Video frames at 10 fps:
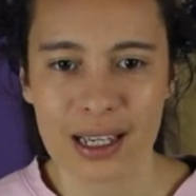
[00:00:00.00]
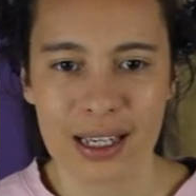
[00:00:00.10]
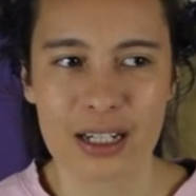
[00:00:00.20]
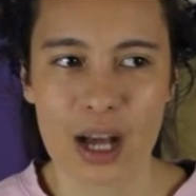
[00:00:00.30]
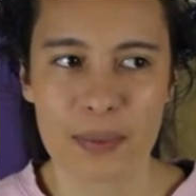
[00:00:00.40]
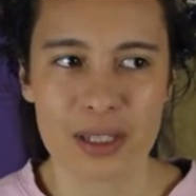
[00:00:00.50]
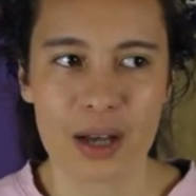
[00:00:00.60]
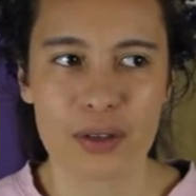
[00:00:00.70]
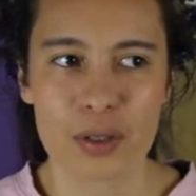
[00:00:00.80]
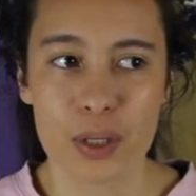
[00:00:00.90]
it comes
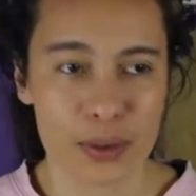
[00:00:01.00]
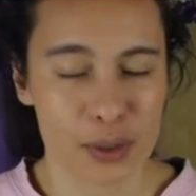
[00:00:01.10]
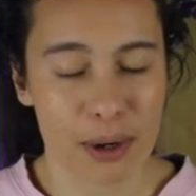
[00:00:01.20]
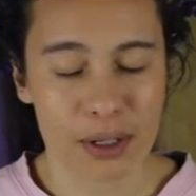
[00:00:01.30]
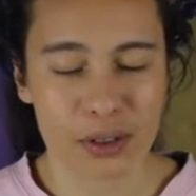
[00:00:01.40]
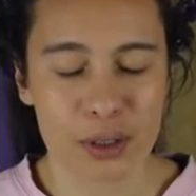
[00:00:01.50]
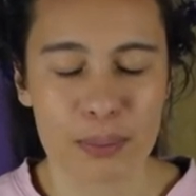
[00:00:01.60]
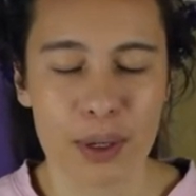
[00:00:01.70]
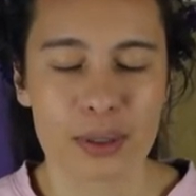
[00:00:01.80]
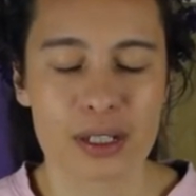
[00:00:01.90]
down to outsmarting your
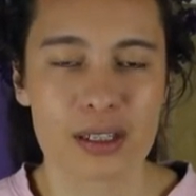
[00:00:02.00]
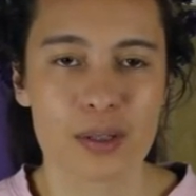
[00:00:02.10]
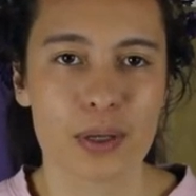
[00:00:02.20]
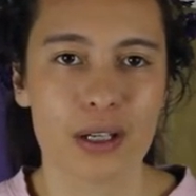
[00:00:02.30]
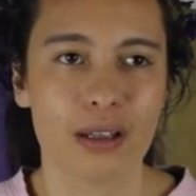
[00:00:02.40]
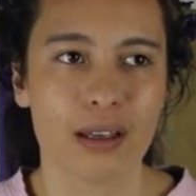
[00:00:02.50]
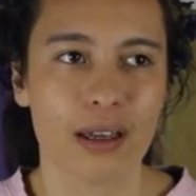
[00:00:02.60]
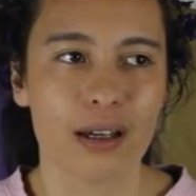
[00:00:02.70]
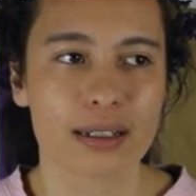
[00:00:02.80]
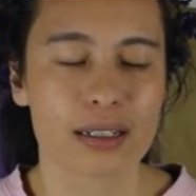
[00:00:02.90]
opponents as well
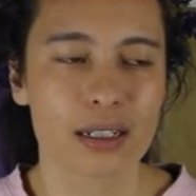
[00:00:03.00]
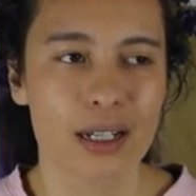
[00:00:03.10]
and